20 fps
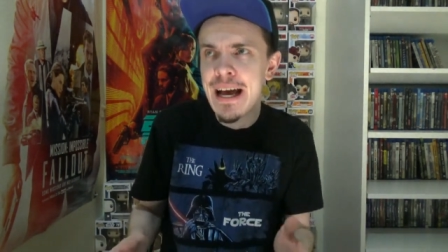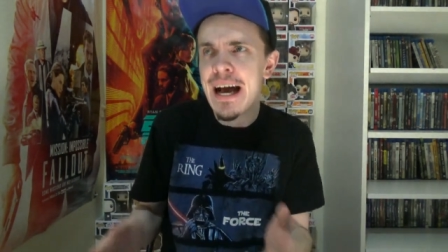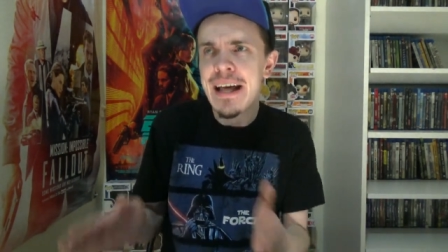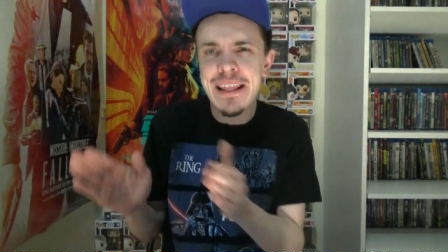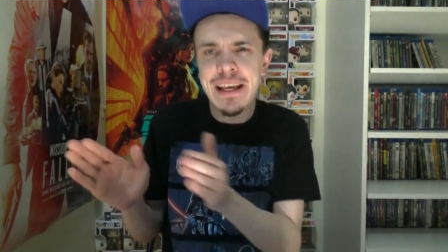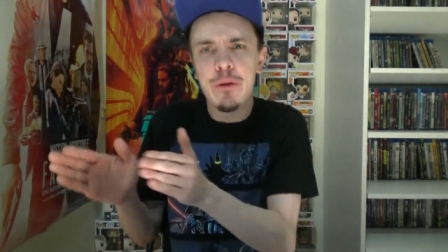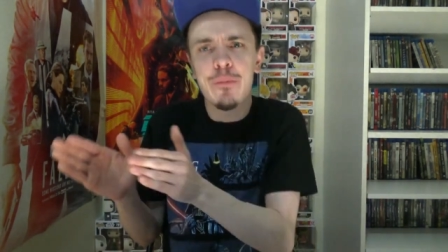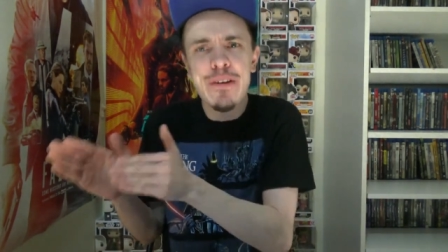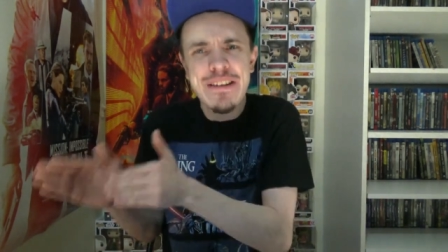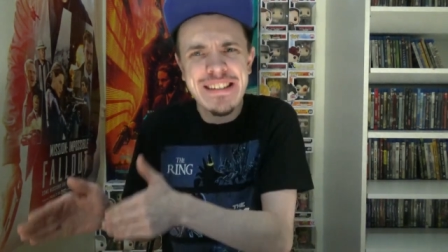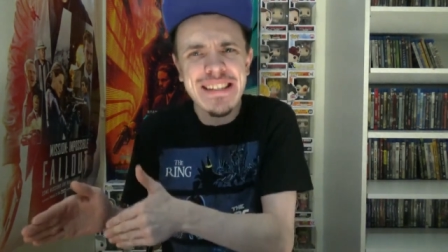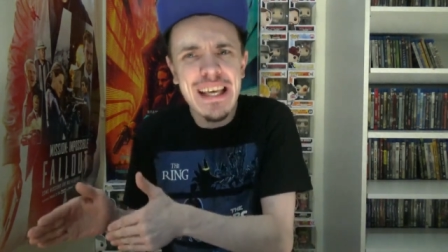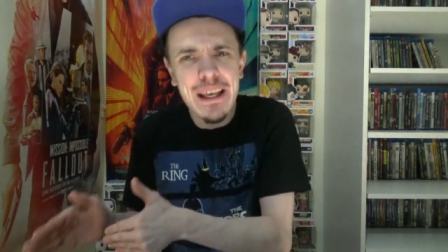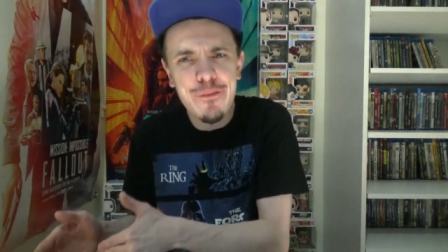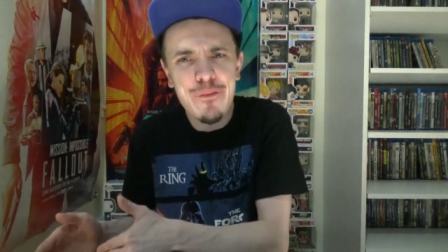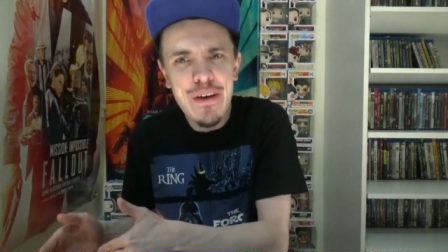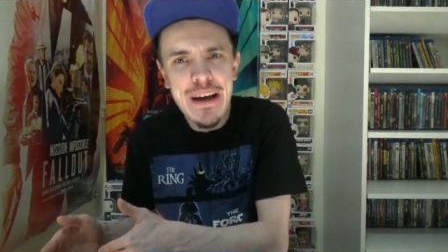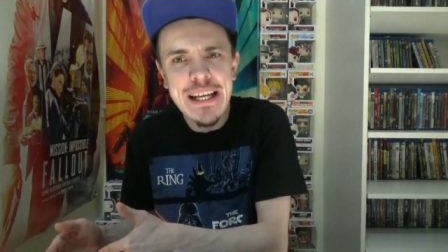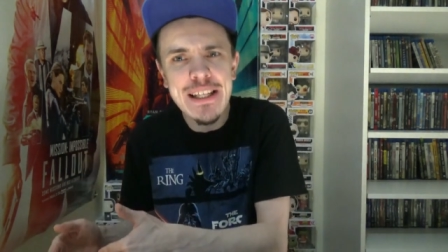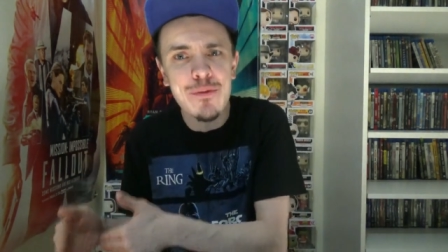I think wrestling
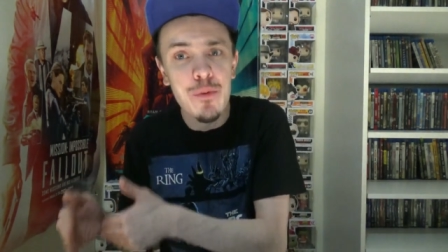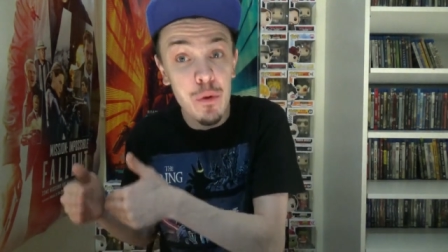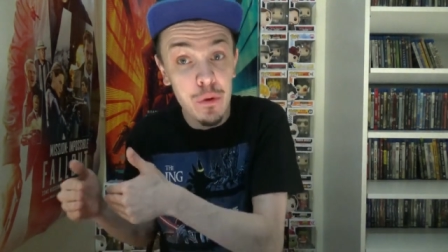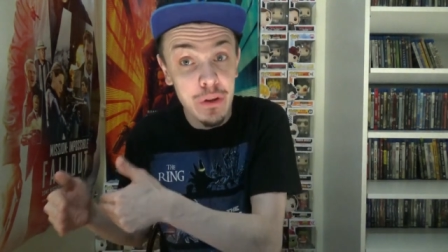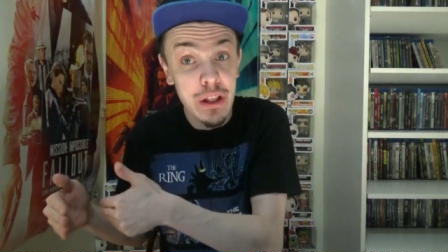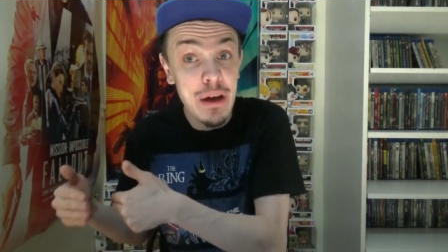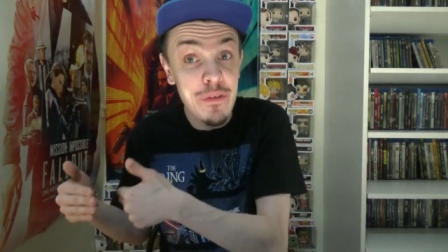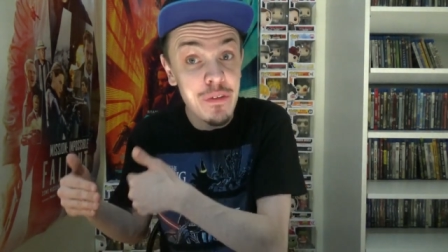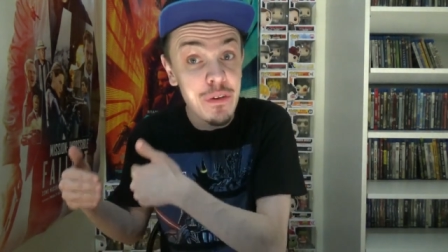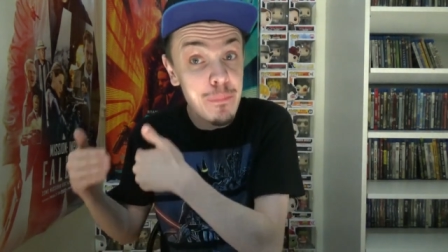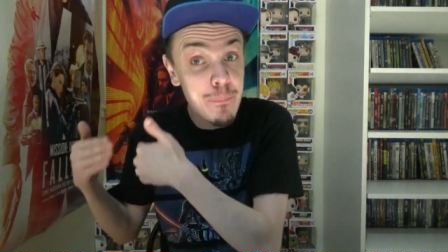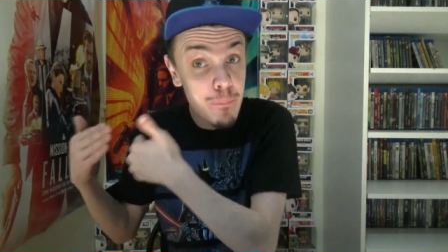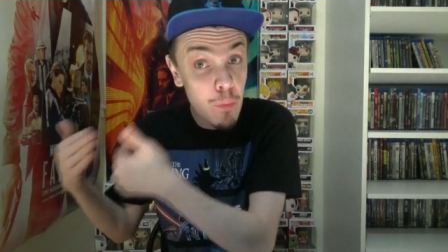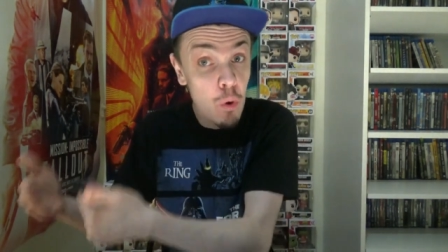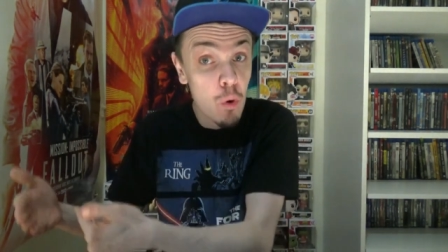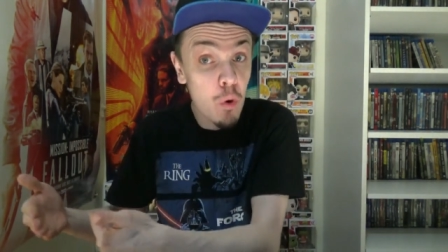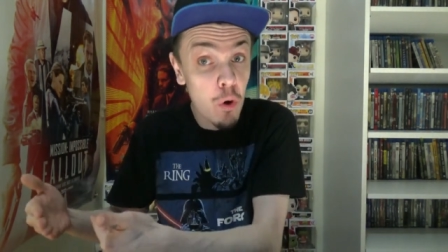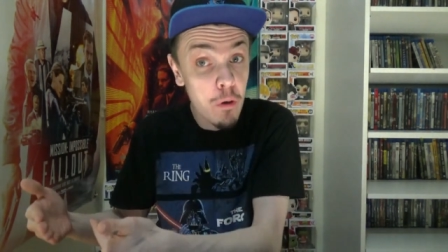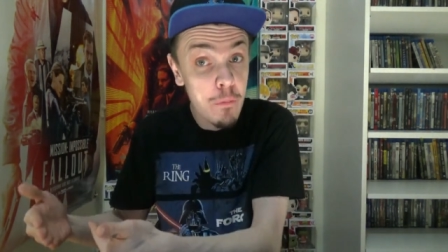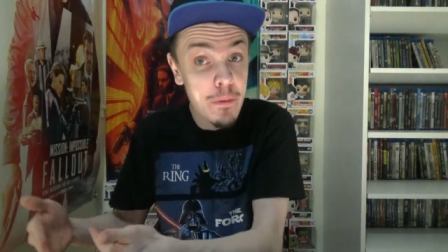fans will love it
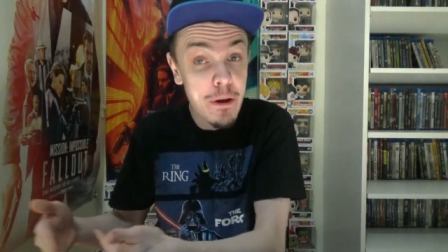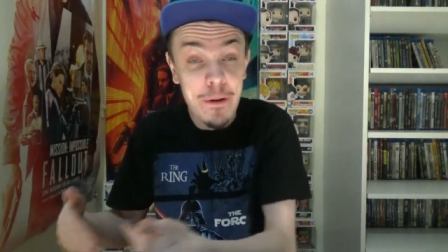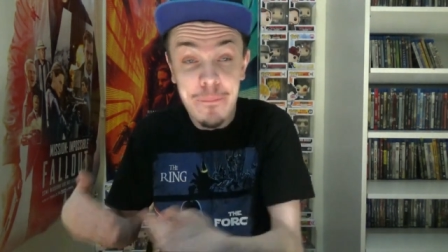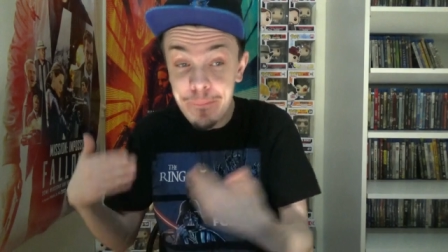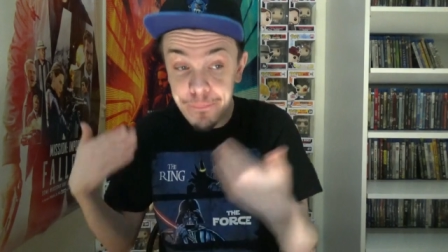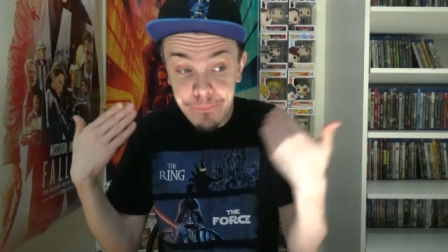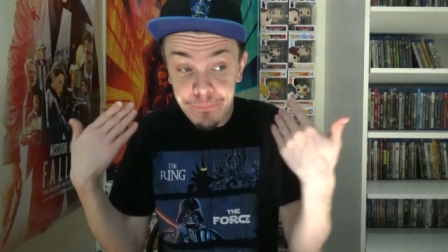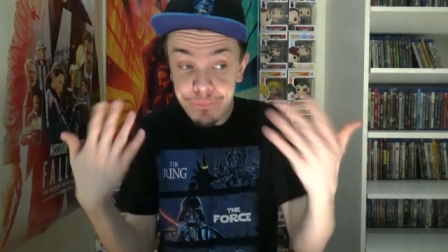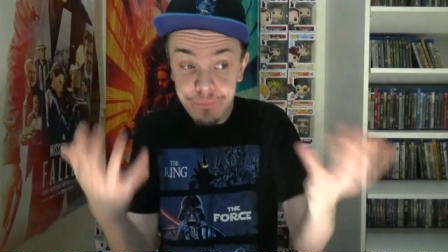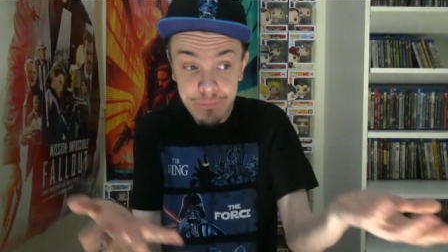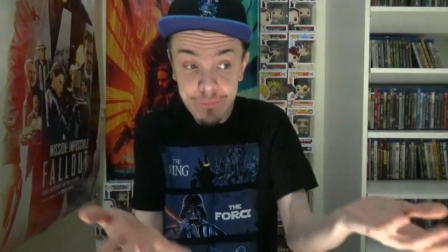more, but